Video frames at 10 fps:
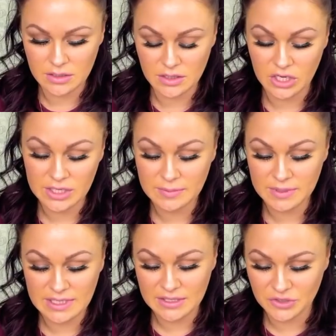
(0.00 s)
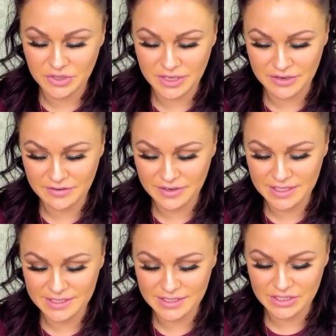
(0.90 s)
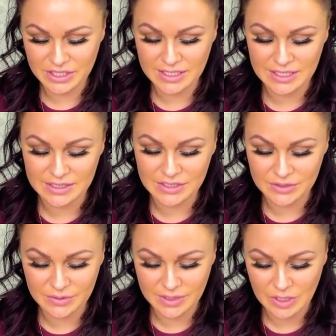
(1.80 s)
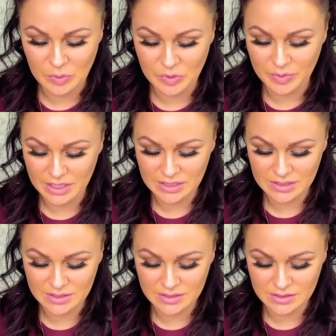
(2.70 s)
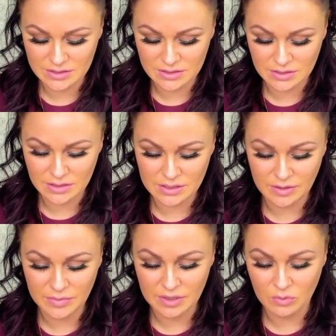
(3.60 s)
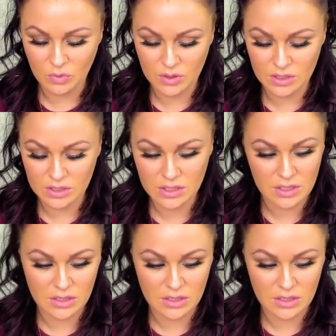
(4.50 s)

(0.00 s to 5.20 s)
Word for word: there is potential here for this to turn into a commitment, something more.